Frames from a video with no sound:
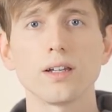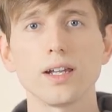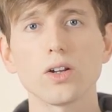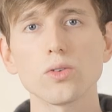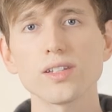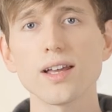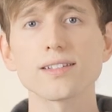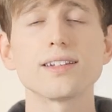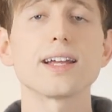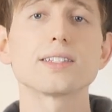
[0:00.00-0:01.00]
It also
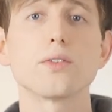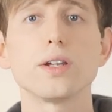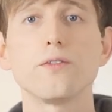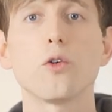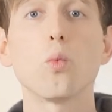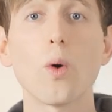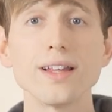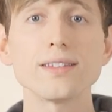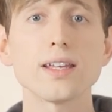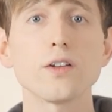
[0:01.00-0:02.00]
has connectivity for
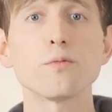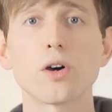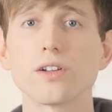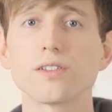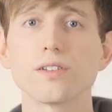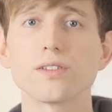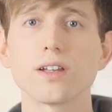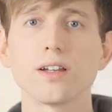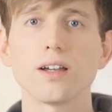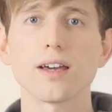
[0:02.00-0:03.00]
1 set of monitors,
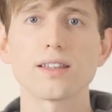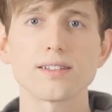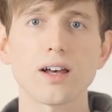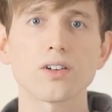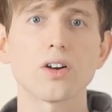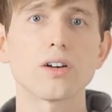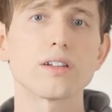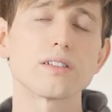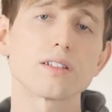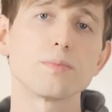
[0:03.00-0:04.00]
and the sound card
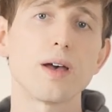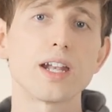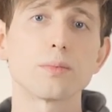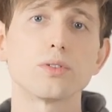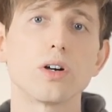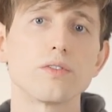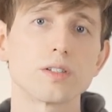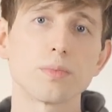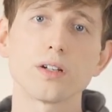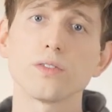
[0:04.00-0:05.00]
is expandable over
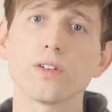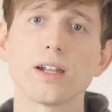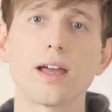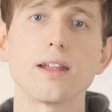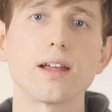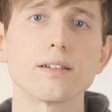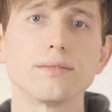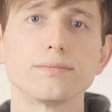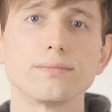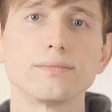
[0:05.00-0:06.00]
SPDIF and ADAT.
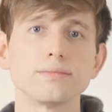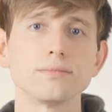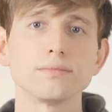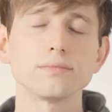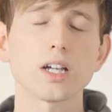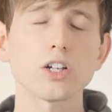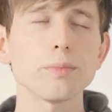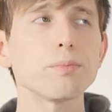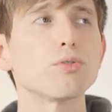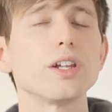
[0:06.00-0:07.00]
That
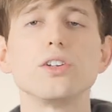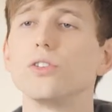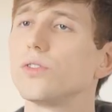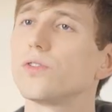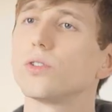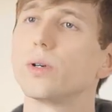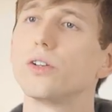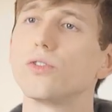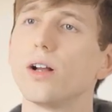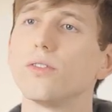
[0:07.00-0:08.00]
could be pretty useful
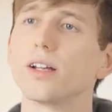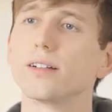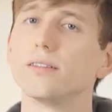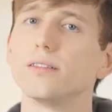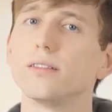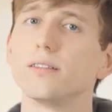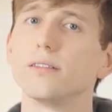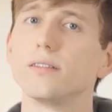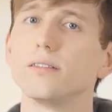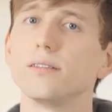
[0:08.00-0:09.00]
when traveling.
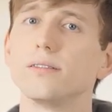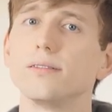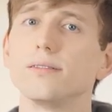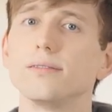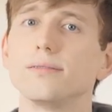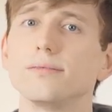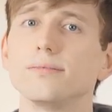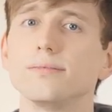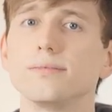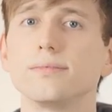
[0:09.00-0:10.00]
Don't forget, it's got great
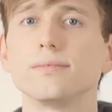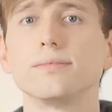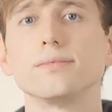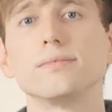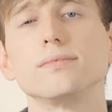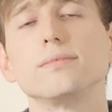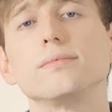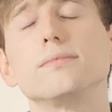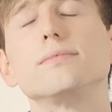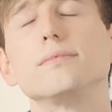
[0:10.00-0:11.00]
clocking and
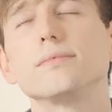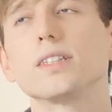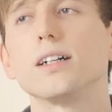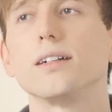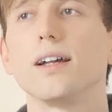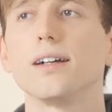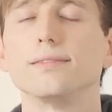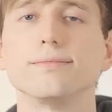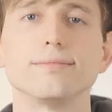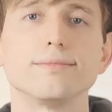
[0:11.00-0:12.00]
converters. Yeah.